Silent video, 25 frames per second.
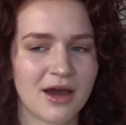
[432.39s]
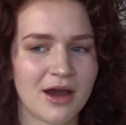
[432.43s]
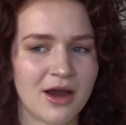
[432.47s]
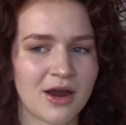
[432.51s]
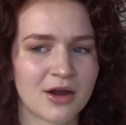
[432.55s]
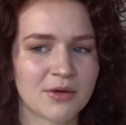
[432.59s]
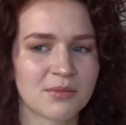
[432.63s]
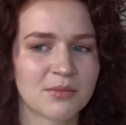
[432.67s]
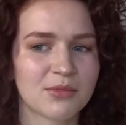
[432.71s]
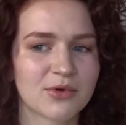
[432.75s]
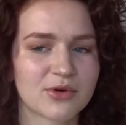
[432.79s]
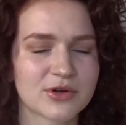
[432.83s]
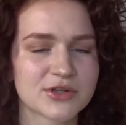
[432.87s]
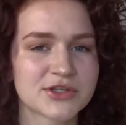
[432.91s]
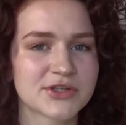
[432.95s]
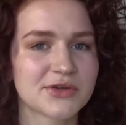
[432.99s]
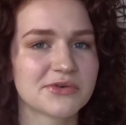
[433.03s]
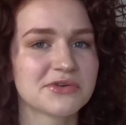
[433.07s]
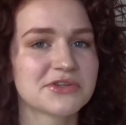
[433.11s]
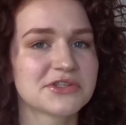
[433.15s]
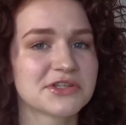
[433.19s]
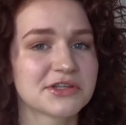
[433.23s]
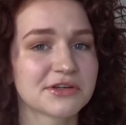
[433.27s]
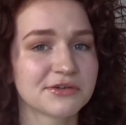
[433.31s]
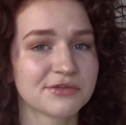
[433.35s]
are more
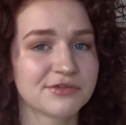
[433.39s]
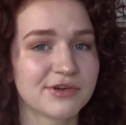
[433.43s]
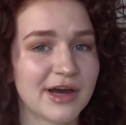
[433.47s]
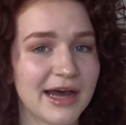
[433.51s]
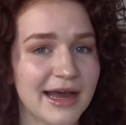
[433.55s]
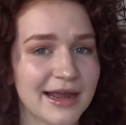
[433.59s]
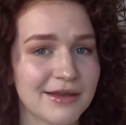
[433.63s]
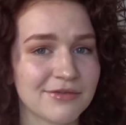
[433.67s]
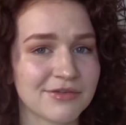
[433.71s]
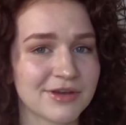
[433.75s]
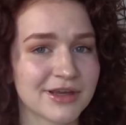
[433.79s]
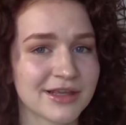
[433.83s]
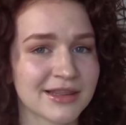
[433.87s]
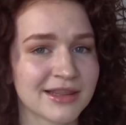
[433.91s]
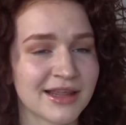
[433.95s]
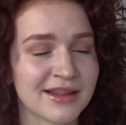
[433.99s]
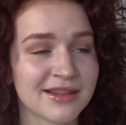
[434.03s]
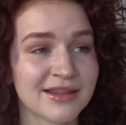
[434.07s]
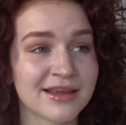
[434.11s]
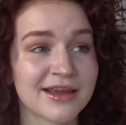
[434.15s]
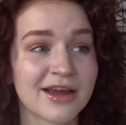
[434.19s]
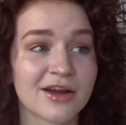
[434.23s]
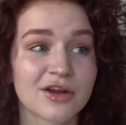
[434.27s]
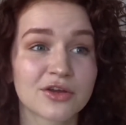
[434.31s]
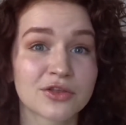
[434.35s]
so surviving
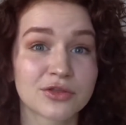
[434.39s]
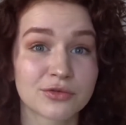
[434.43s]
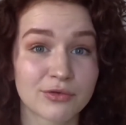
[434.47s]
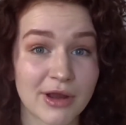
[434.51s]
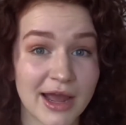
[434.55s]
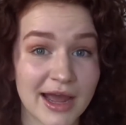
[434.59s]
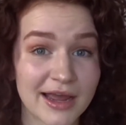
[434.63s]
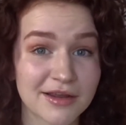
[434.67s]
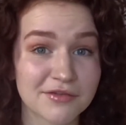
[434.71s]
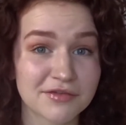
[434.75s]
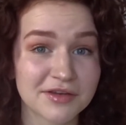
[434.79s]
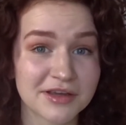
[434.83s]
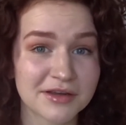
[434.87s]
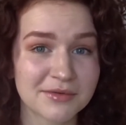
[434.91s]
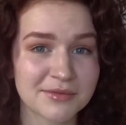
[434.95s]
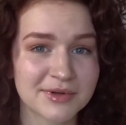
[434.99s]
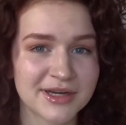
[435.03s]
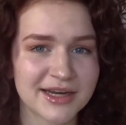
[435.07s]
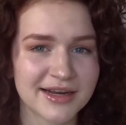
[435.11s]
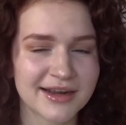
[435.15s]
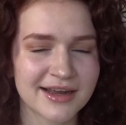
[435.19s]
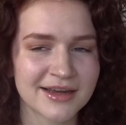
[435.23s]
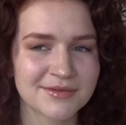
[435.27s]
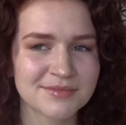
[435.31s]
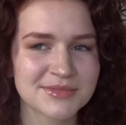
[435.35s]
than they are thriving
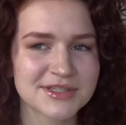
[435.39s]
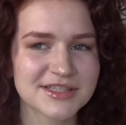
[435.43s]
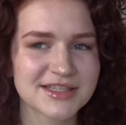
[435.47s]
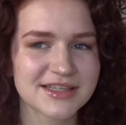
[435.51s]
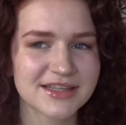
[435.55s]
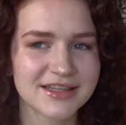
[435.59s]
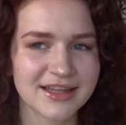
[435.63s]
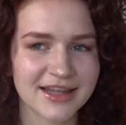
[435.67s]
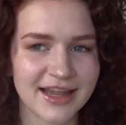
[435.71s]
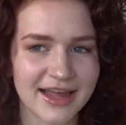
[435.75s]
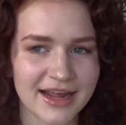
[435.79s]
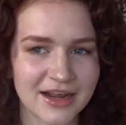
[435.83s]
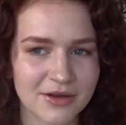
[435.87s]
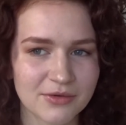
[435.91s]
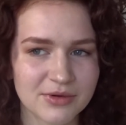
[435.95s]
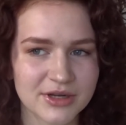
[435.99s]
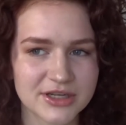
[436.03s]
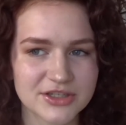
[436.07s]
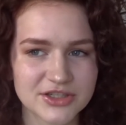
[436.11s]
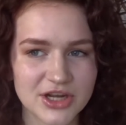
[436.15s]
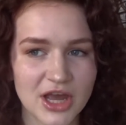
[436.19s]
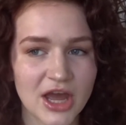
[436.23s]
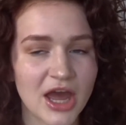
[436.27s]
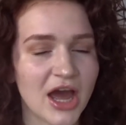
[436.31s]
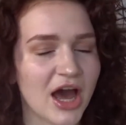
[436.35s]
when it comes to the
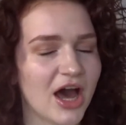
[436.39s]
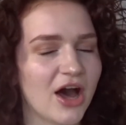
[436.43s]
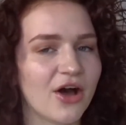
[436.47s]
language,